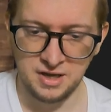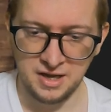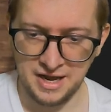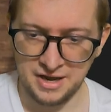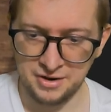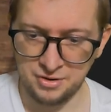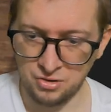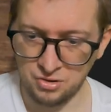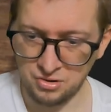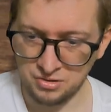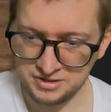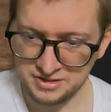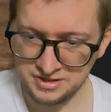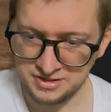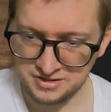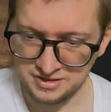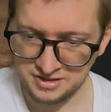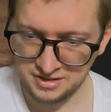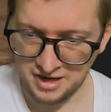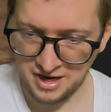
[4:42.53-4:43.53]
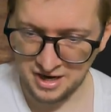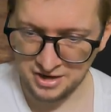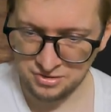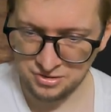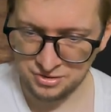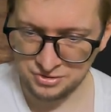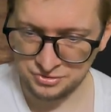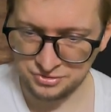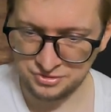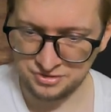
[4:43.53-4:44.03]
And all these
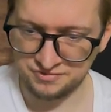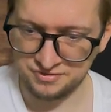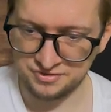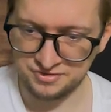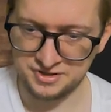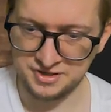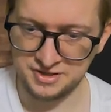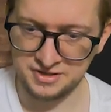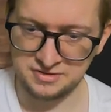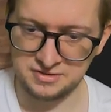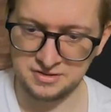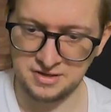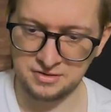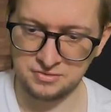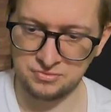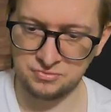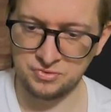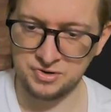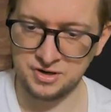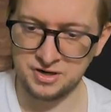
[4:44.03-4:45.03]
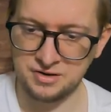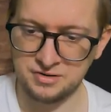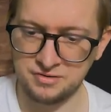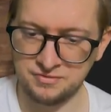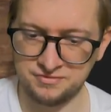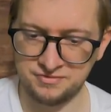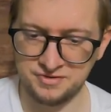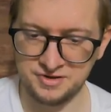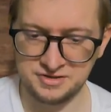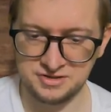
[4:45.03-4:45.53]
icons are different things, like red
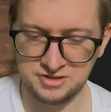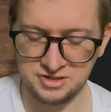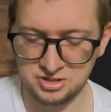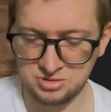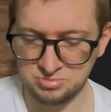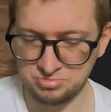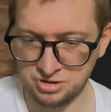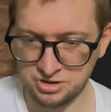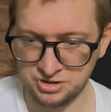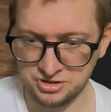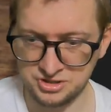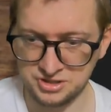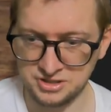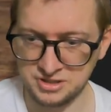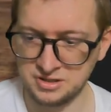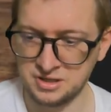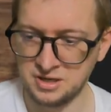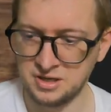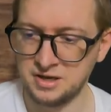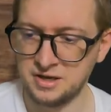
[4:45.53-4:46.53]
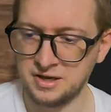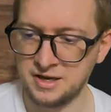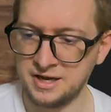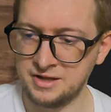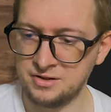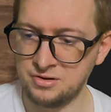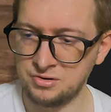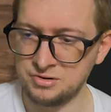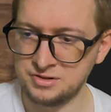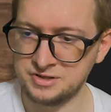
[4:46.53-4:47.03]
fist is punching,
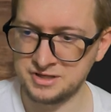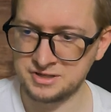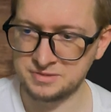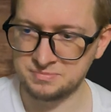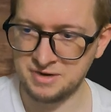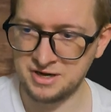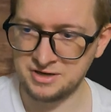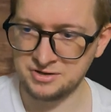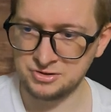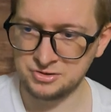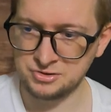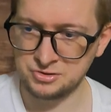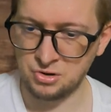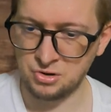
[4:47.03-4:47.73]
and all the expansions